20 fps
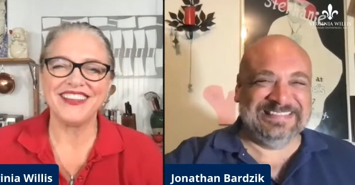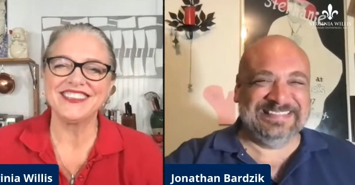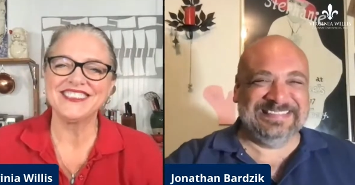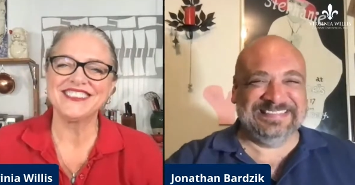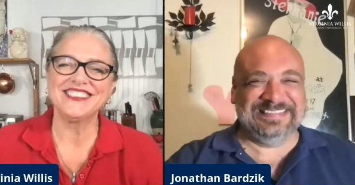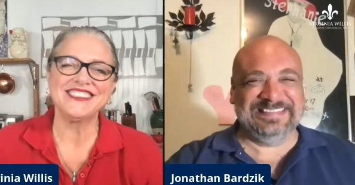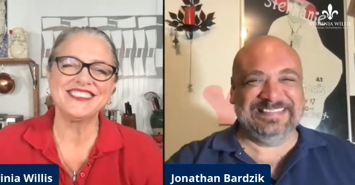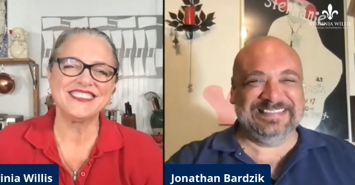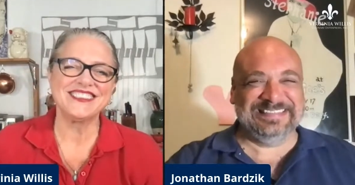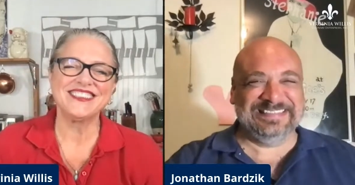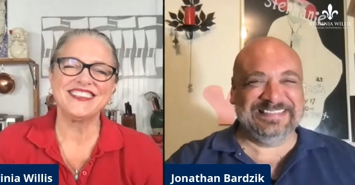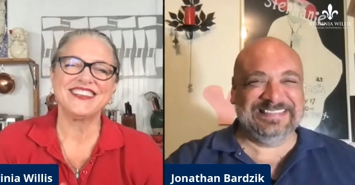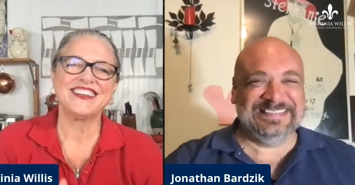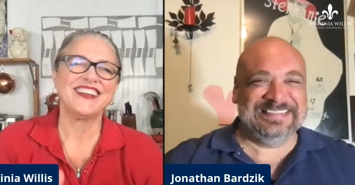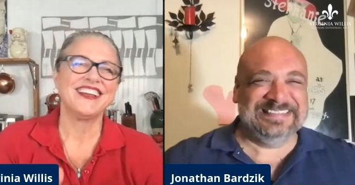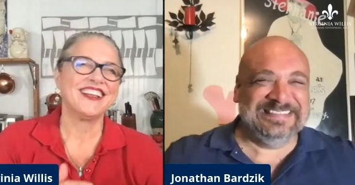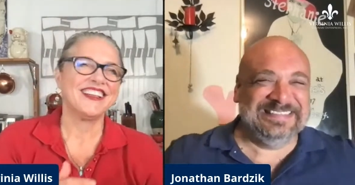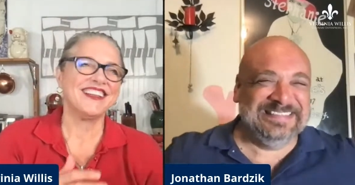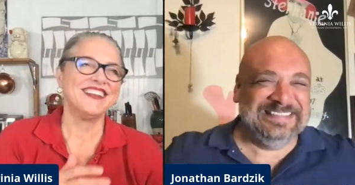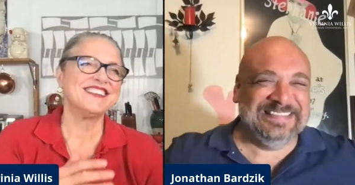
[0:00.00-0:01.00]
Speaker 1: this is
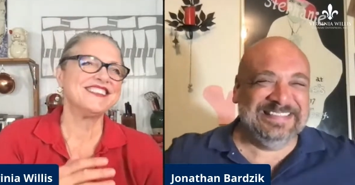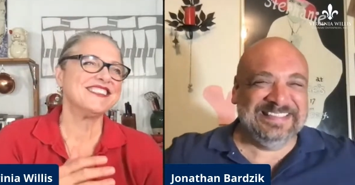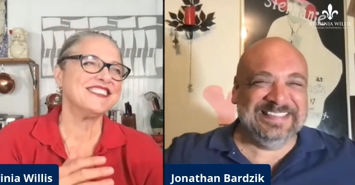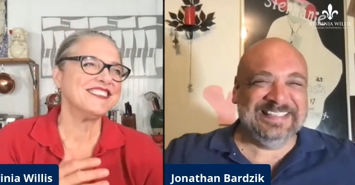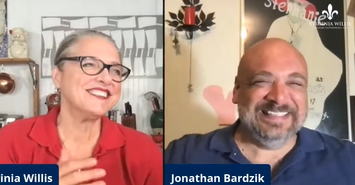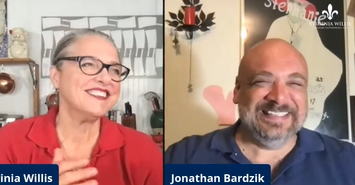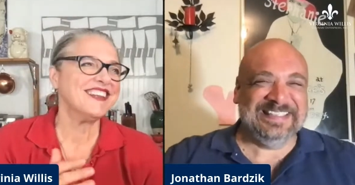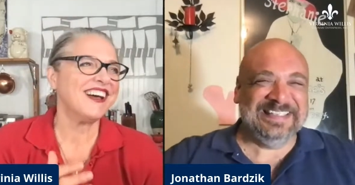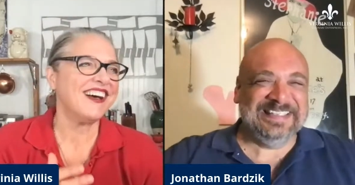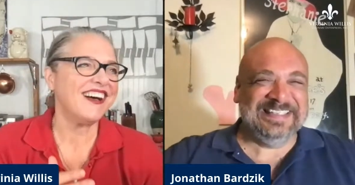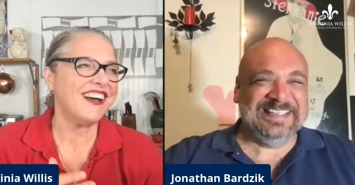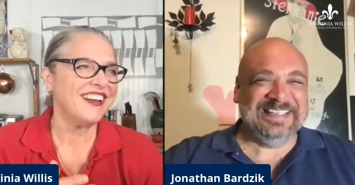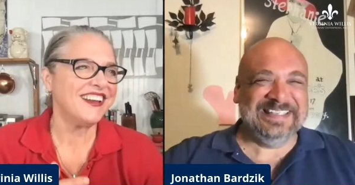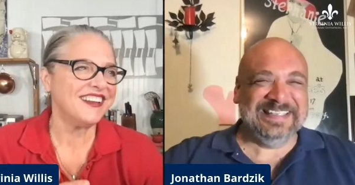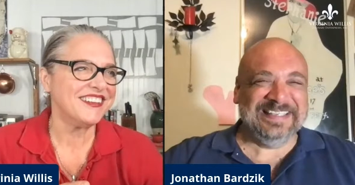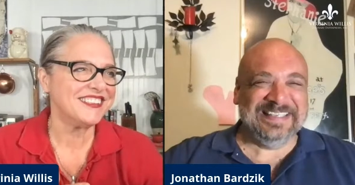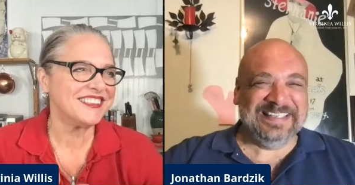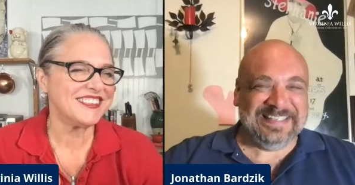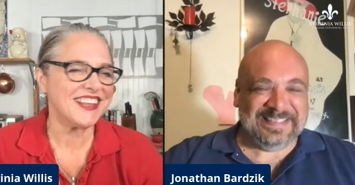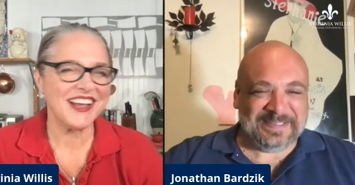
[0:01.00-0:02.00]
this is not a
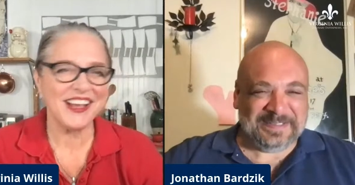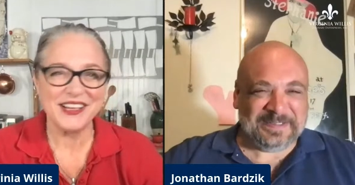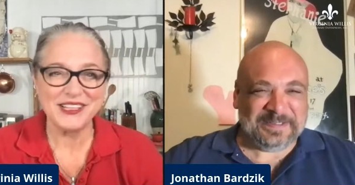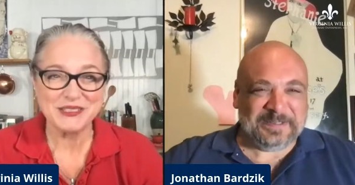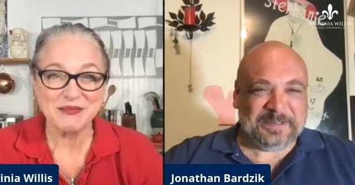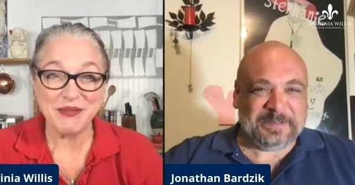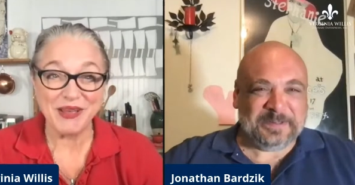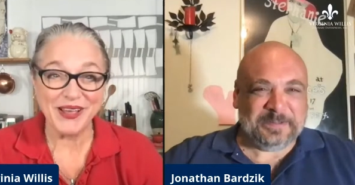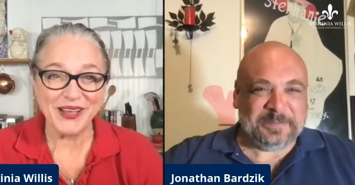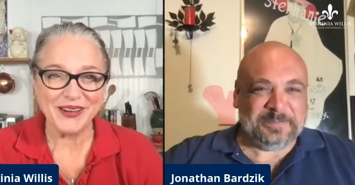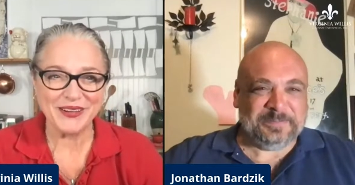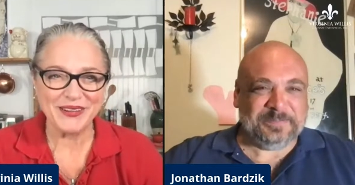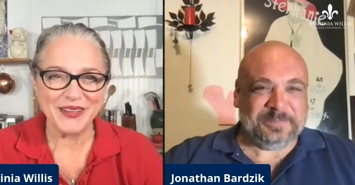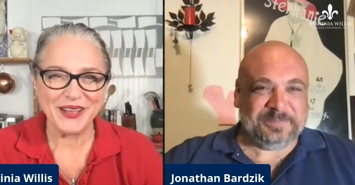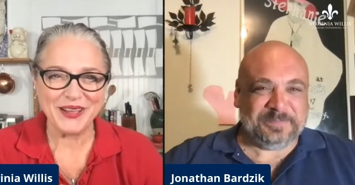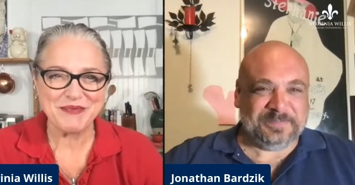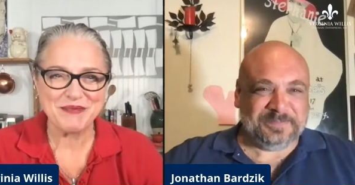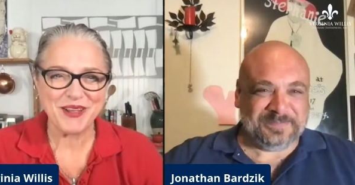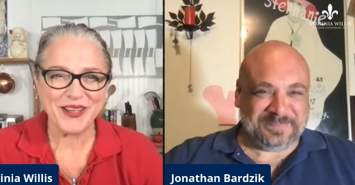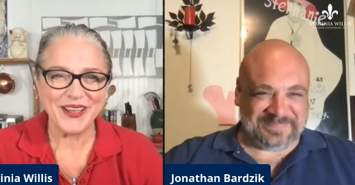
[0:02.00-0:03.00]
size battle.
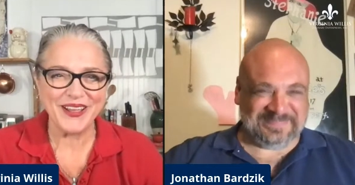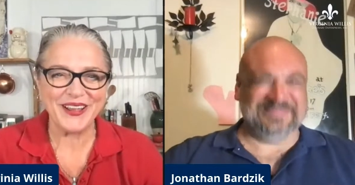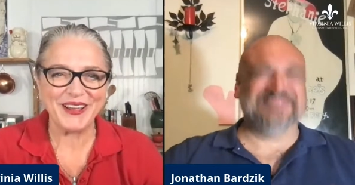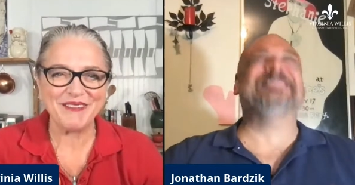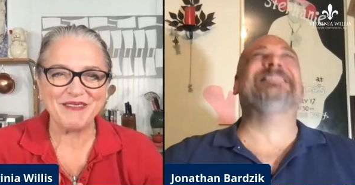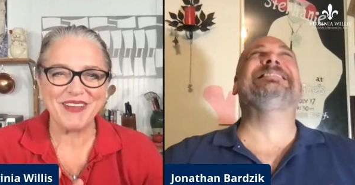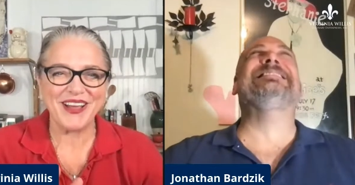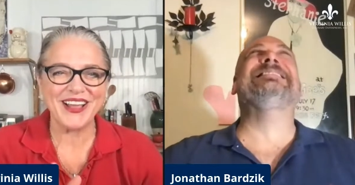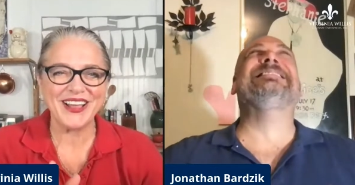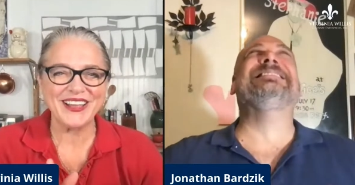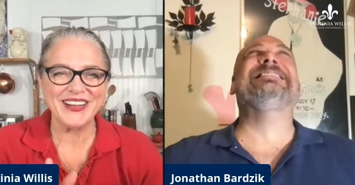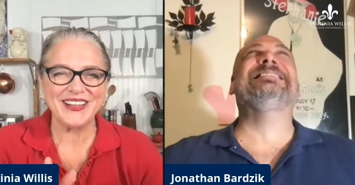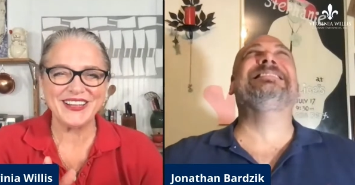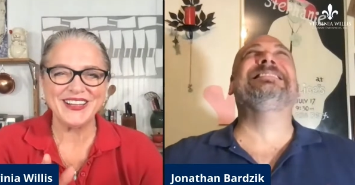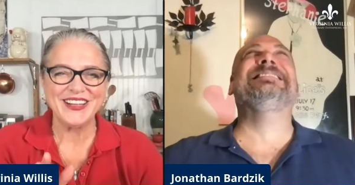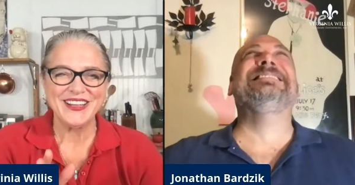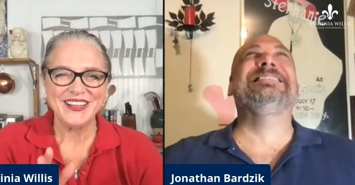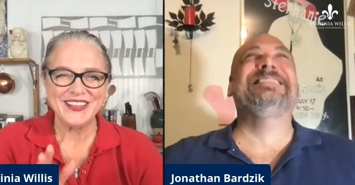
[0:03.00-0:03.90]
Okay, I'm not going to